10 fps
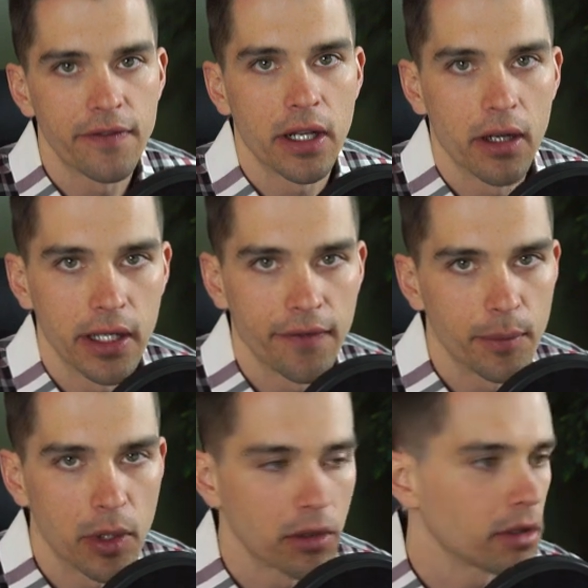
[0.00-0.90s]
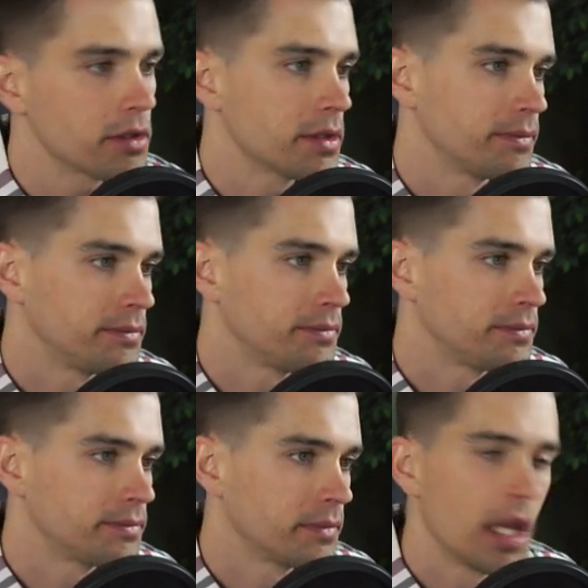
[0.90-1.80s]
they're at different brokers.
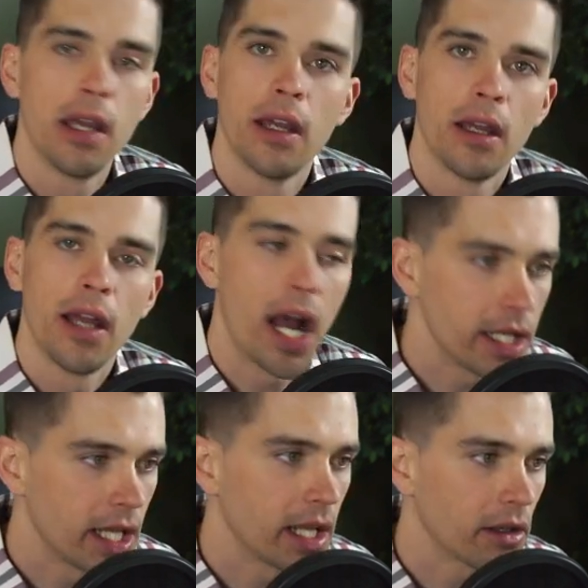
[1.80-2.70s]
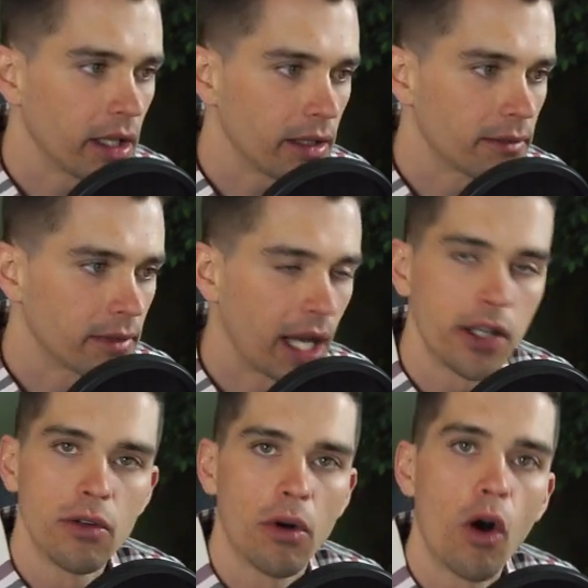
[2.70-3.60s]
How do you handle it? How do
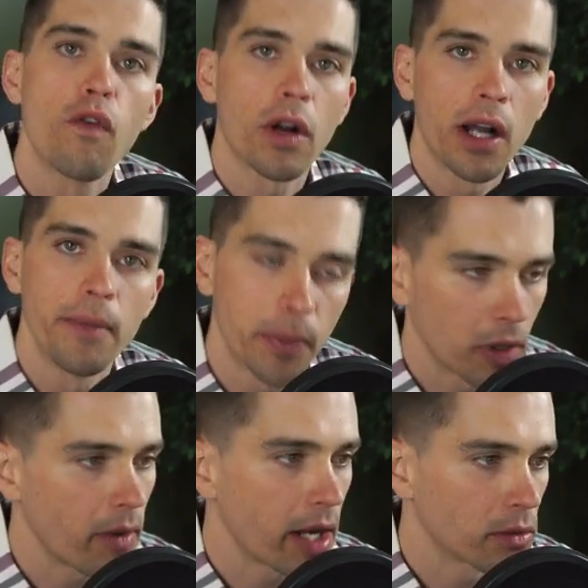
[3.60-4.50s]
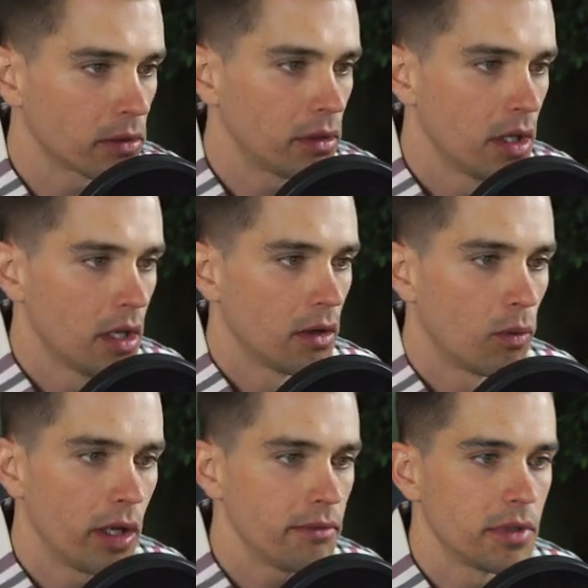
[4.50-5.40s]
you overcome the pro-rata rule?
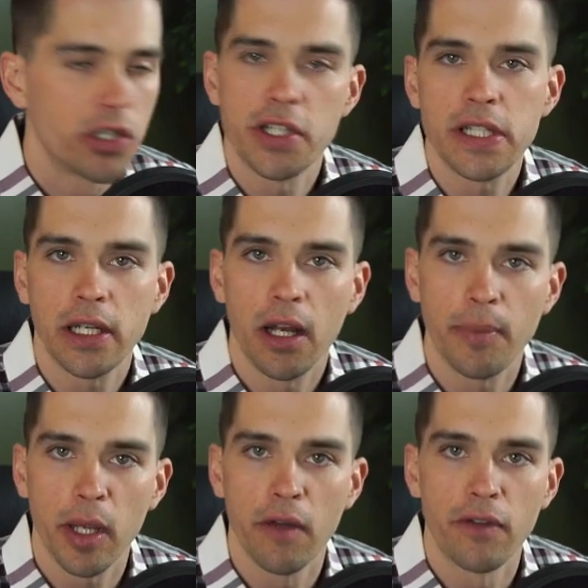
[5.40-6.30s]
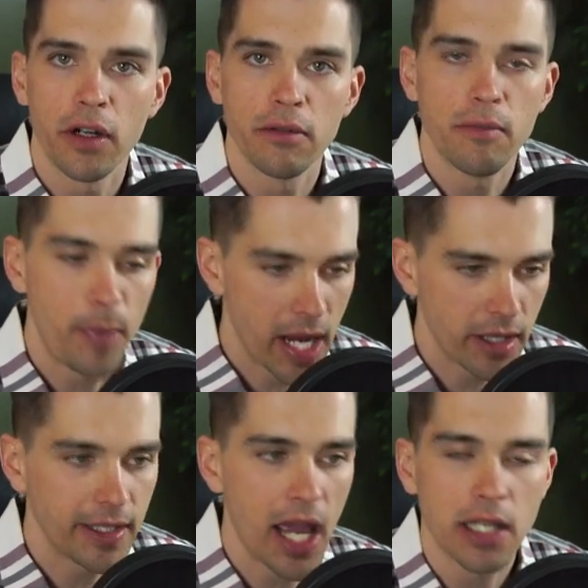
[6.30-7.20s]
One, you just suck it up and convert, pay
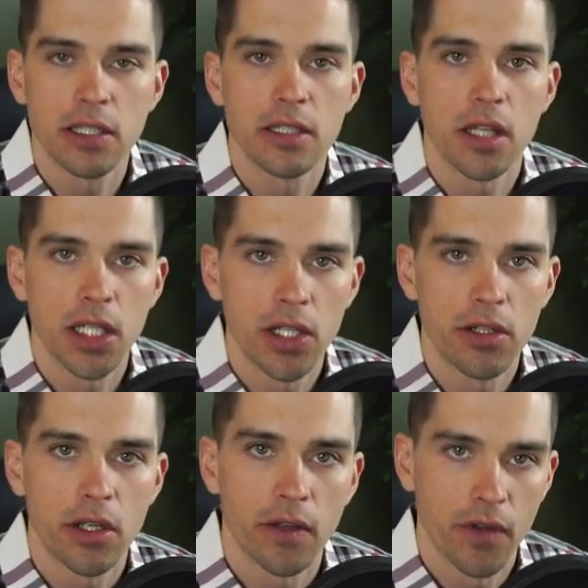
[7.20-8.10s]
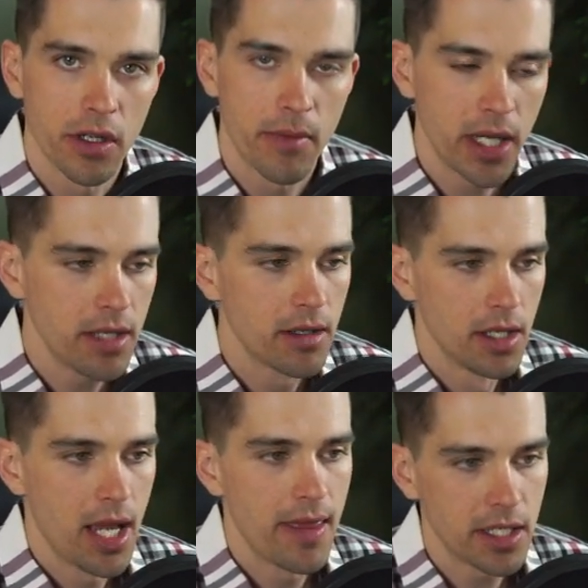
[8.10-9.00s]
the taxes in the year you convert your money.
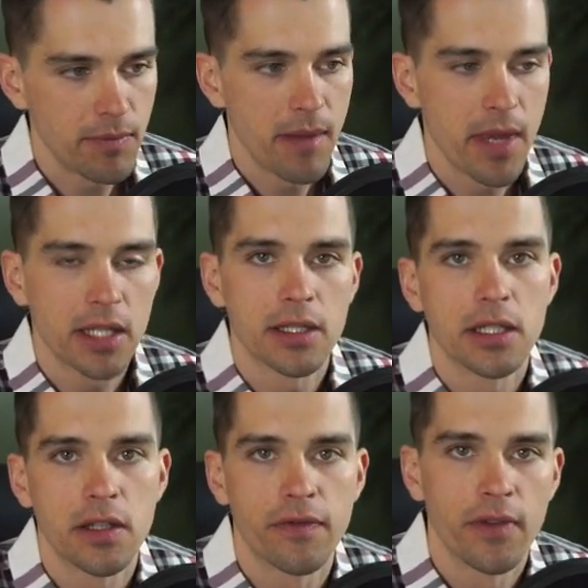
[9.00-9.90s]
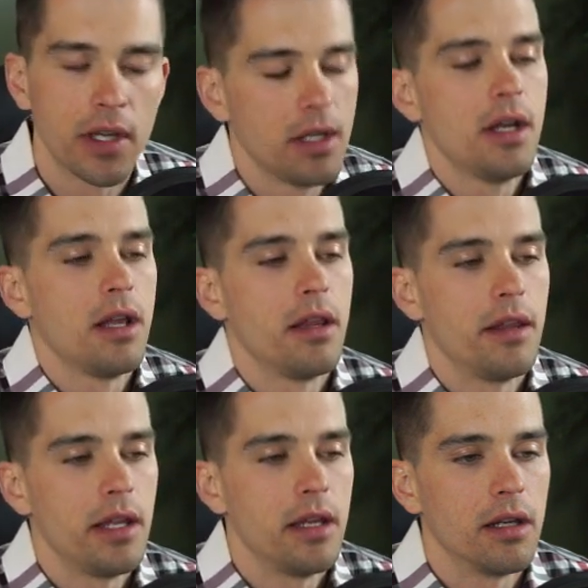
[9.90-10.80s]
And this may make sense if
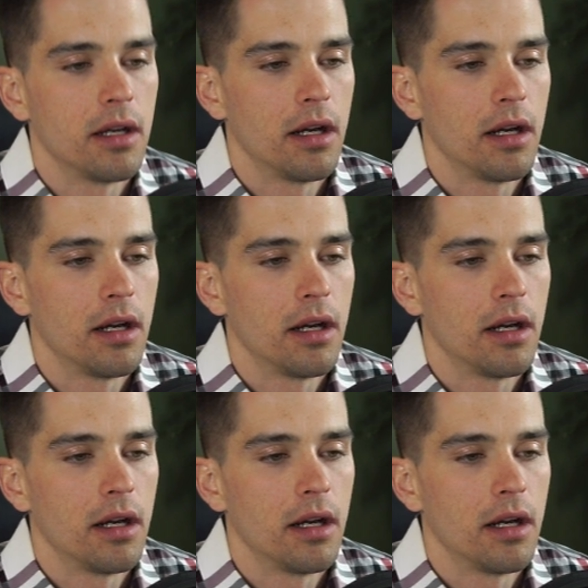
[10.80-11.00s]
the